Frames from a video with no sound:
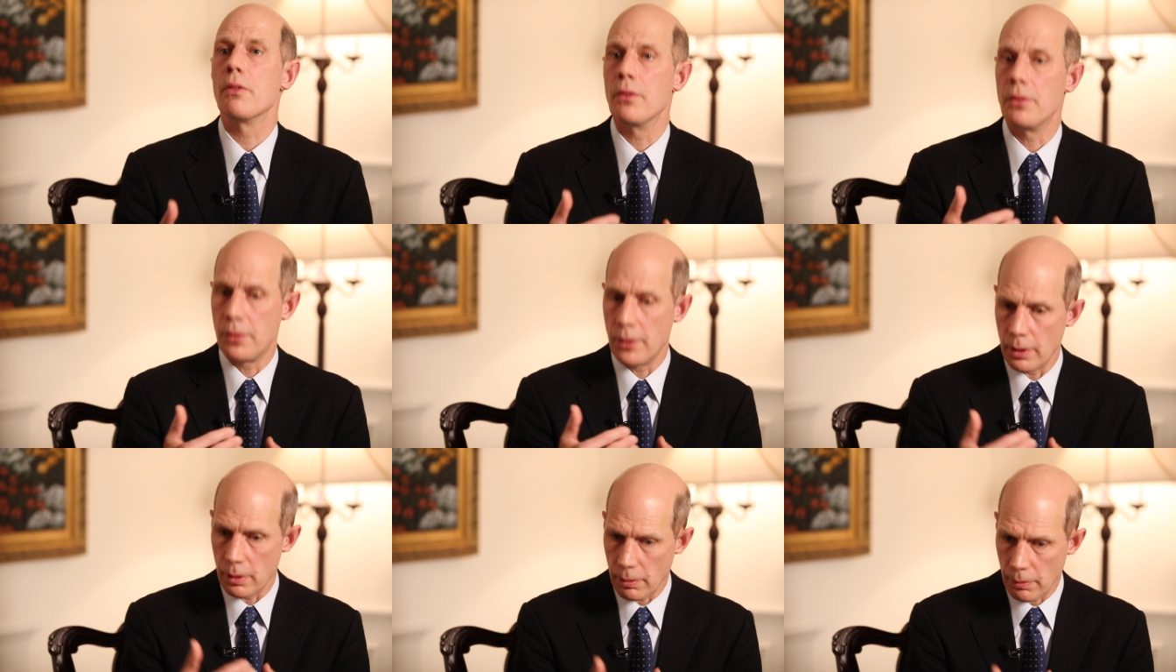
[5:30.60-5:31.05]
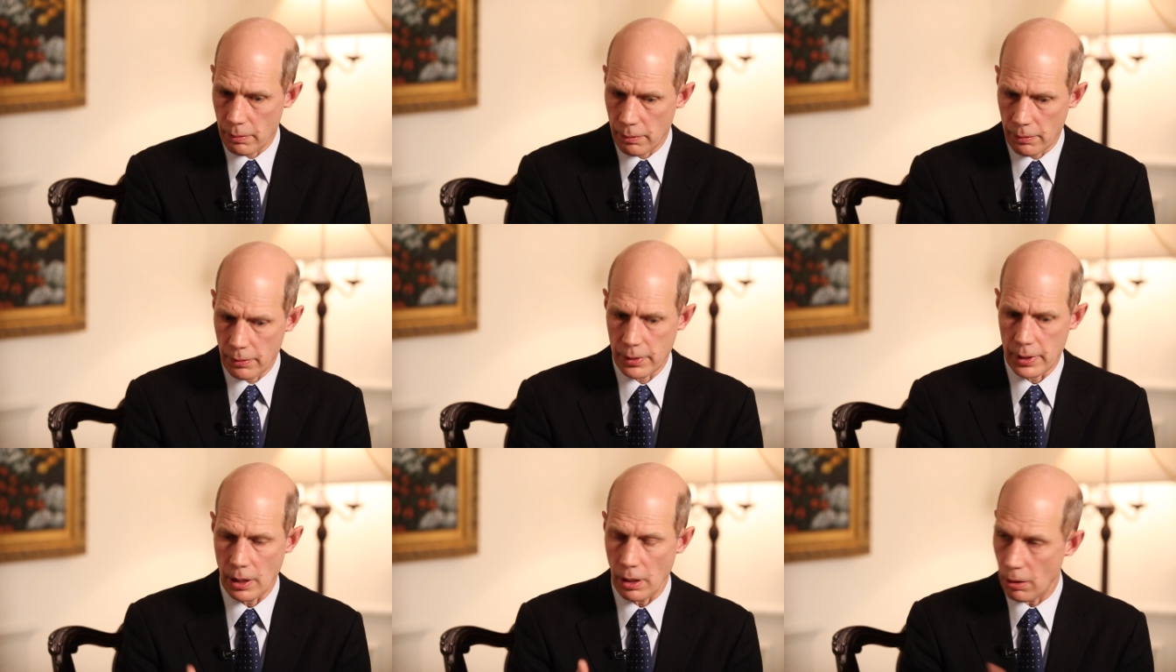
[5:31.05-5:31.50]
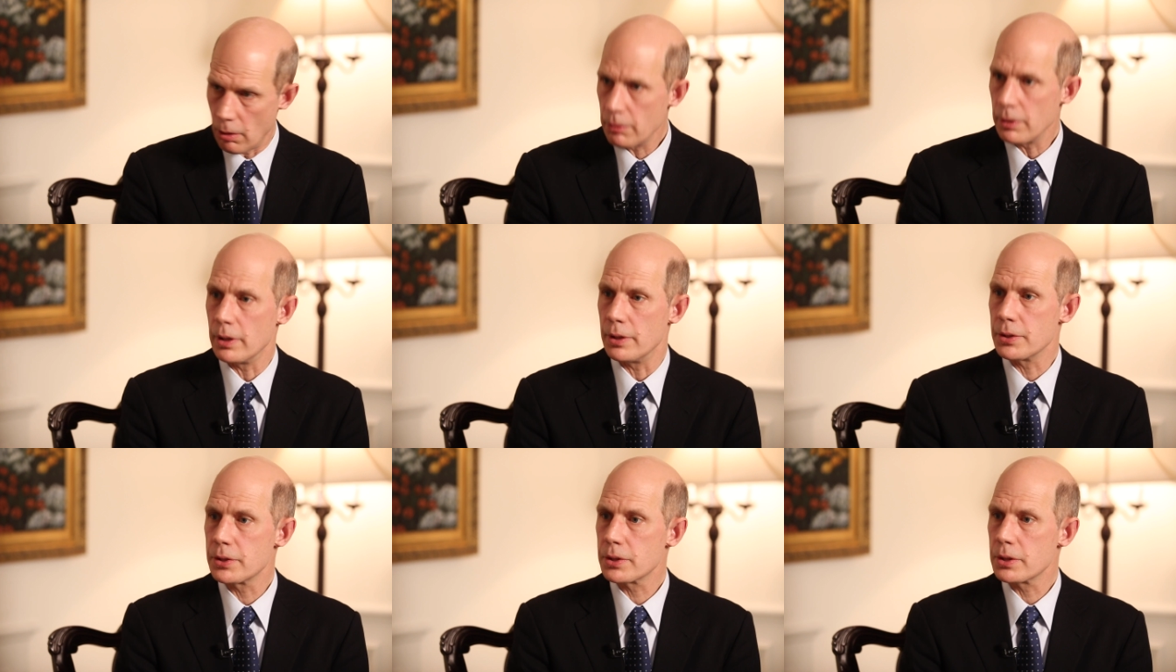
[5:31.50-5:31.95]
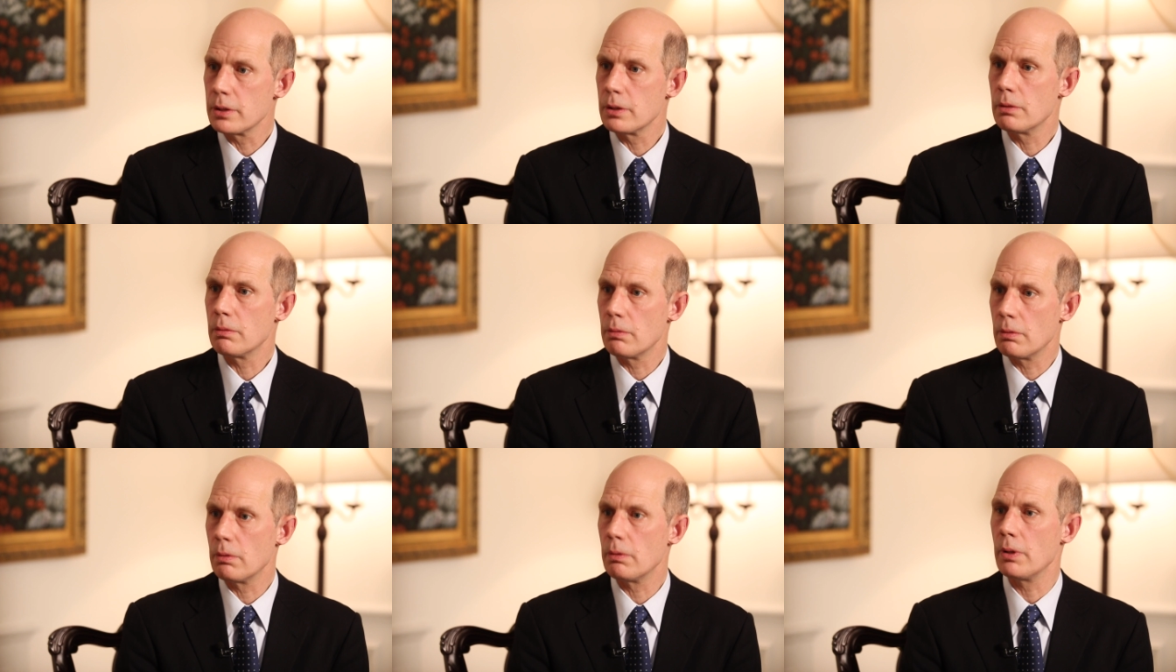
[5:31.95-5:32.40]
the onus
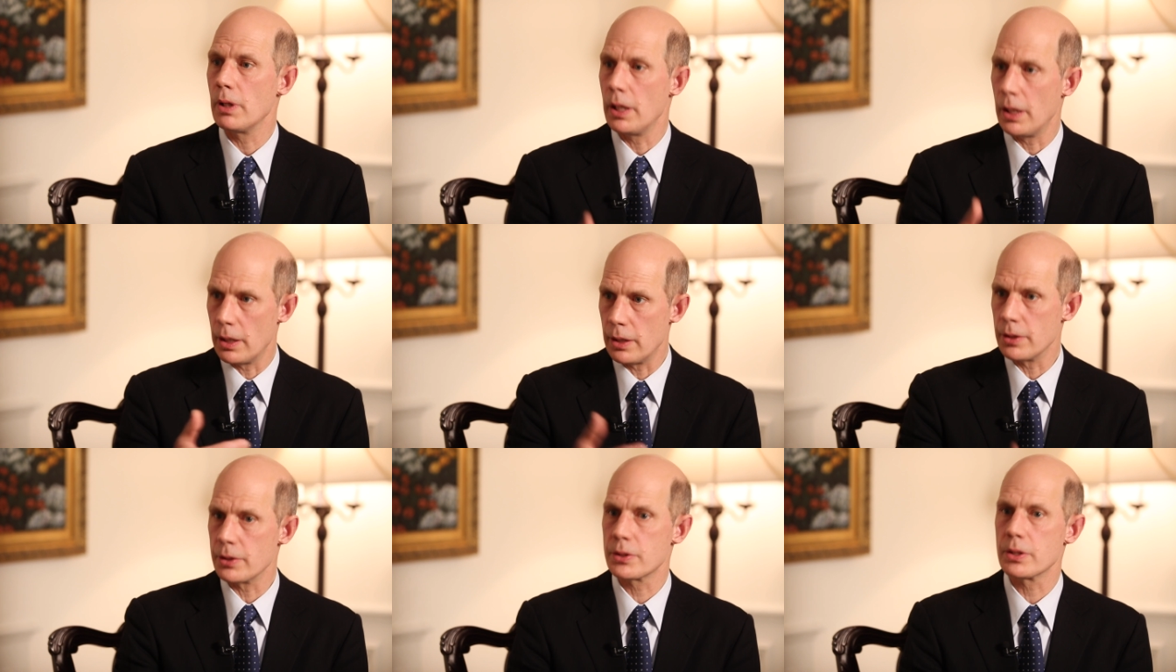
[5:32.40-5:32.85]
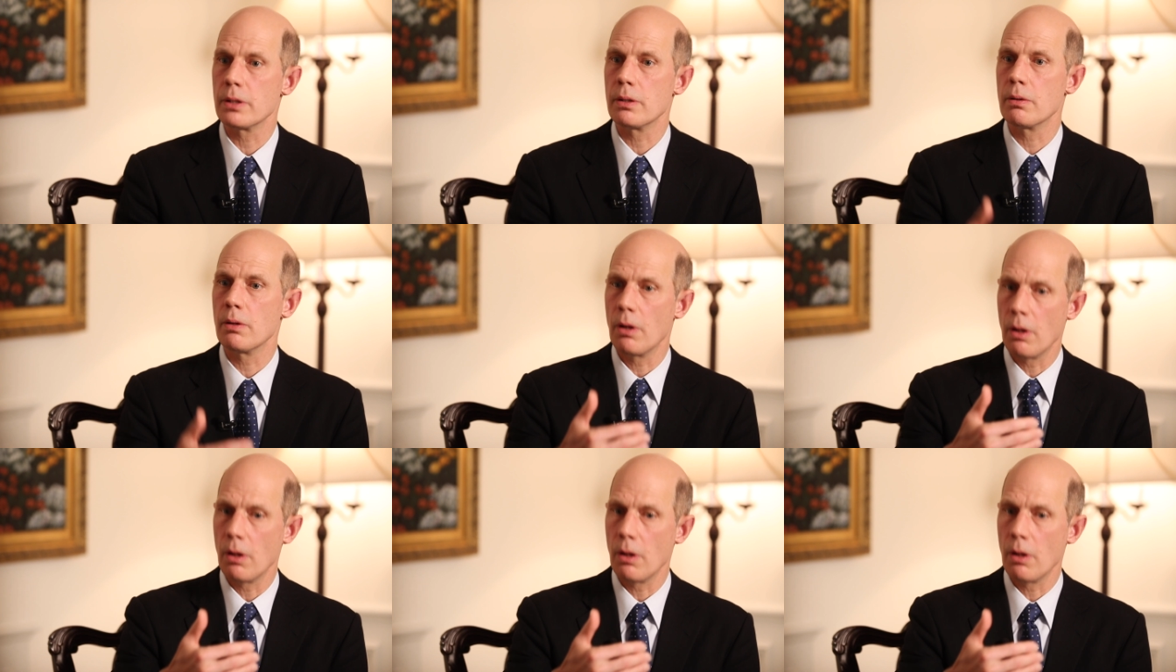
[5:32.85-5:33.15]
is,